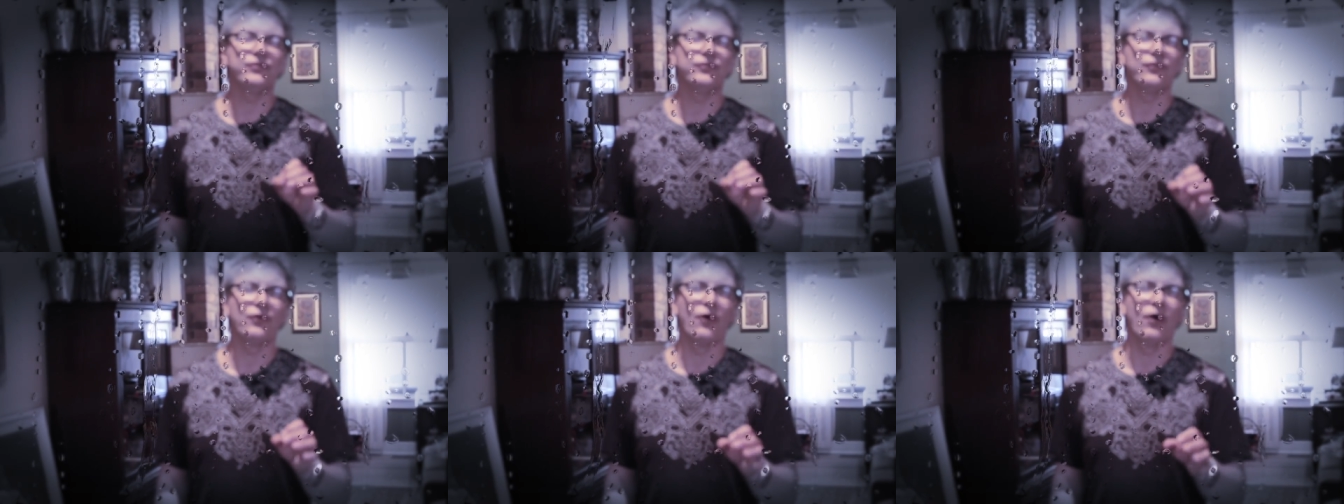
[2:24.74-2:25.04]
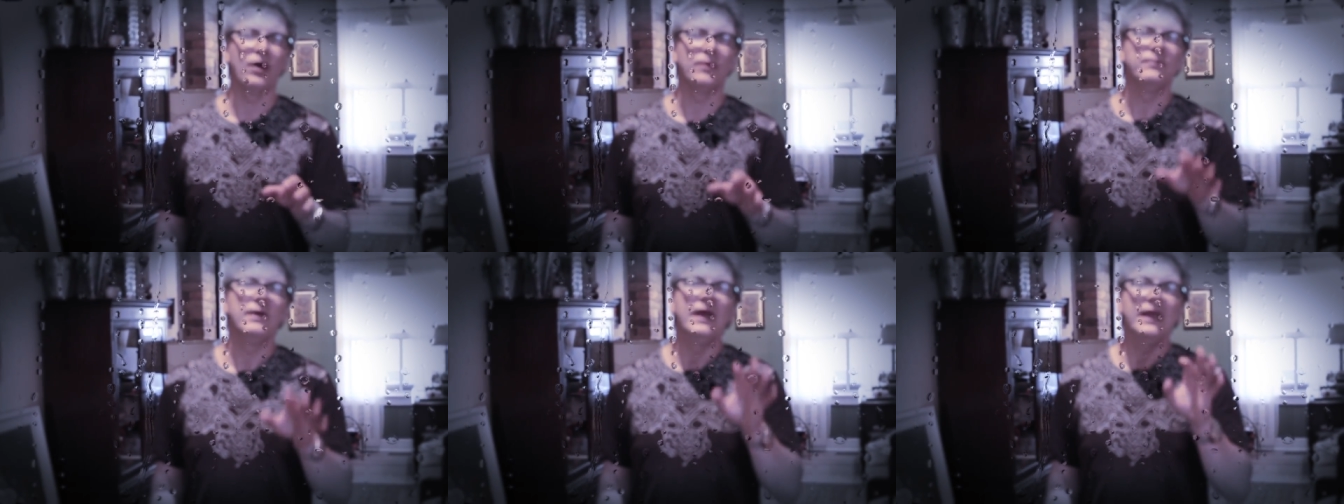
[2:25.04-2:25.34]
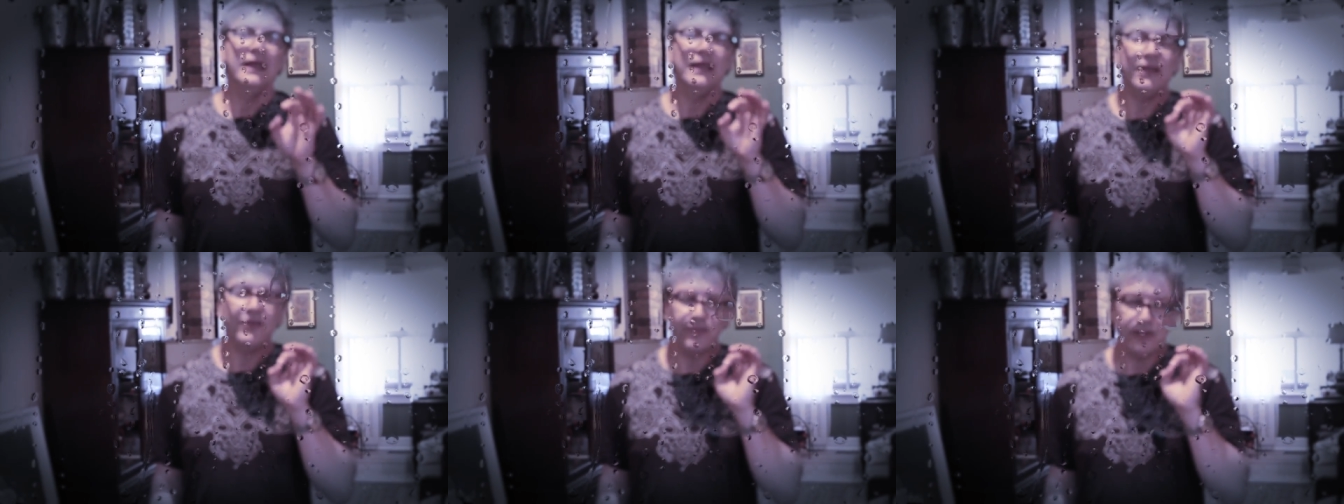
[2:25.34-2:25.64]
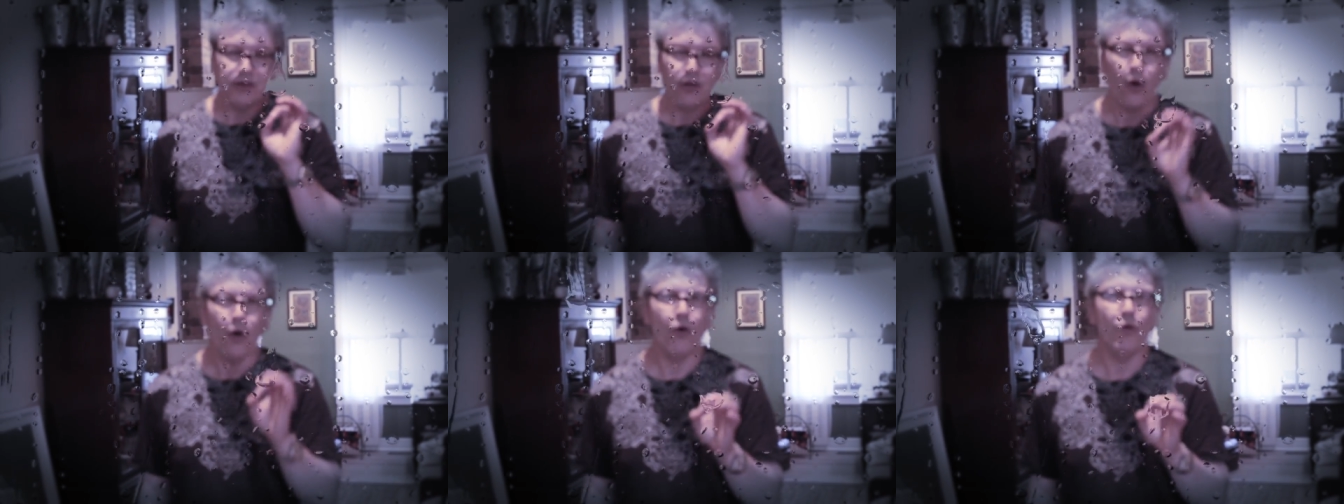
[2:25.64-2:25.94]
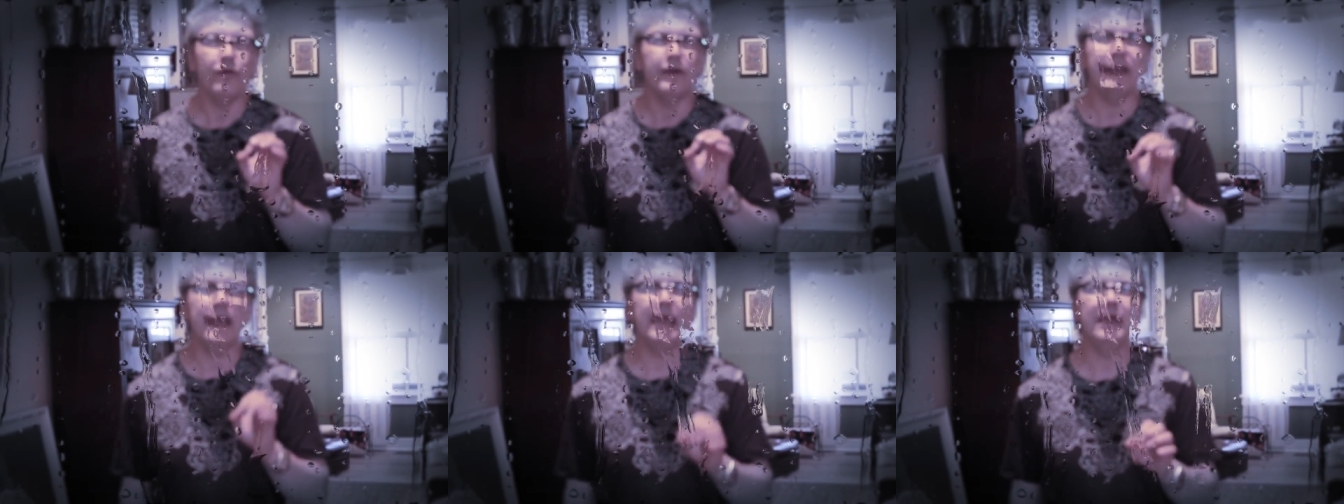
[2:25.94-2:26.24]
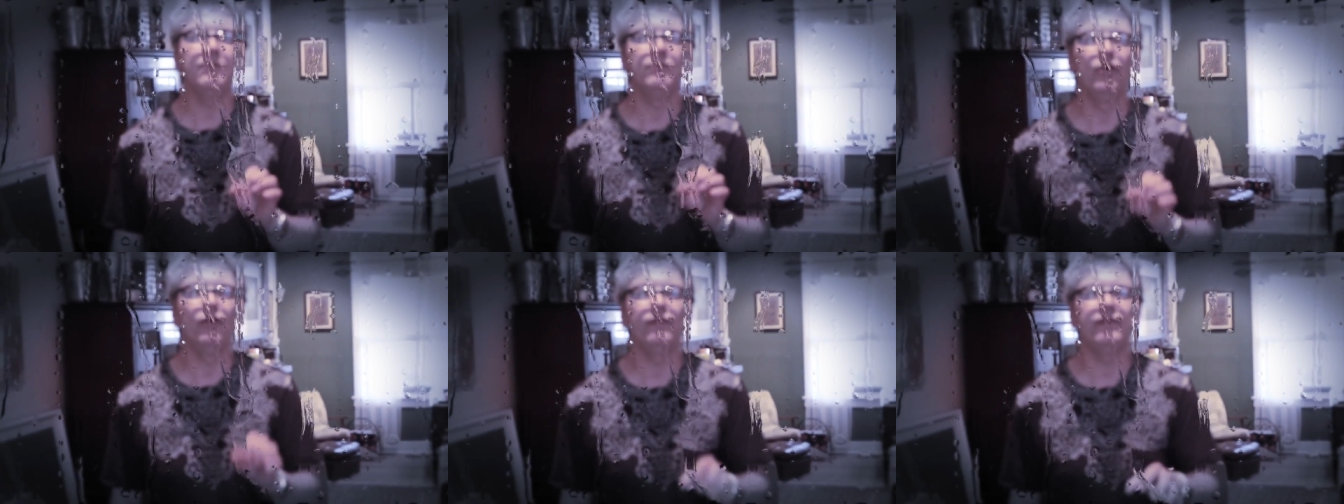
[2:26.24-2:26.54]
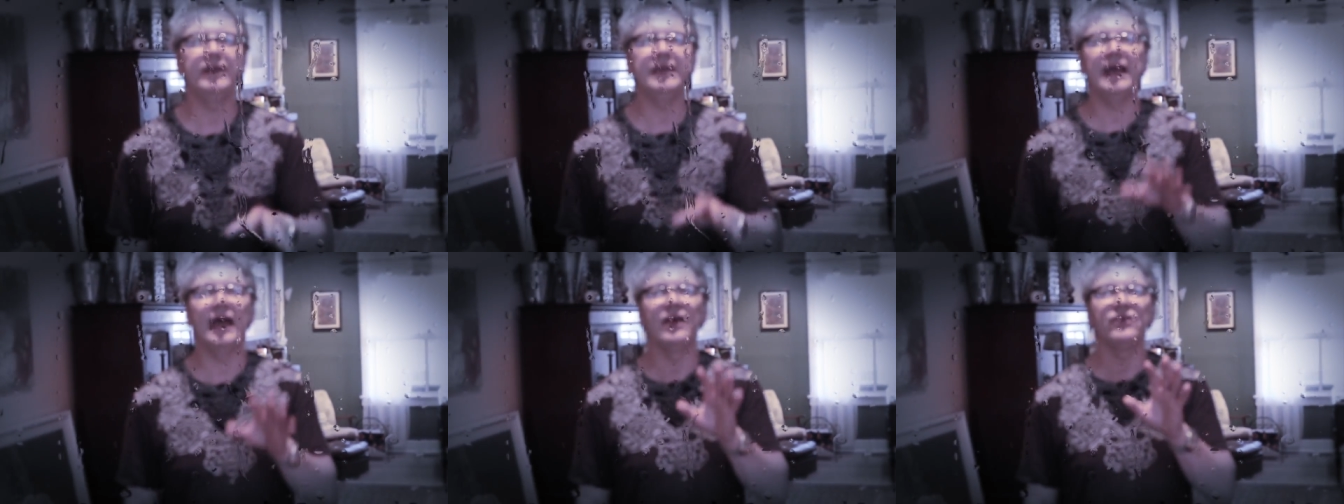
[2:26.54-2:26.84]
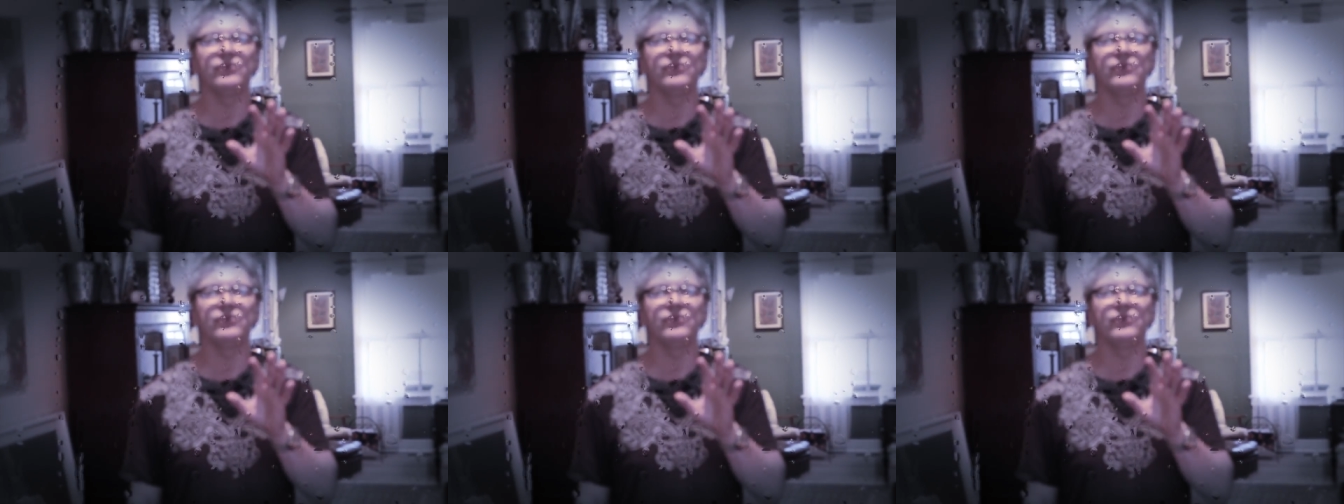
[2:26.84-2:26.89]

Storm is an okay movie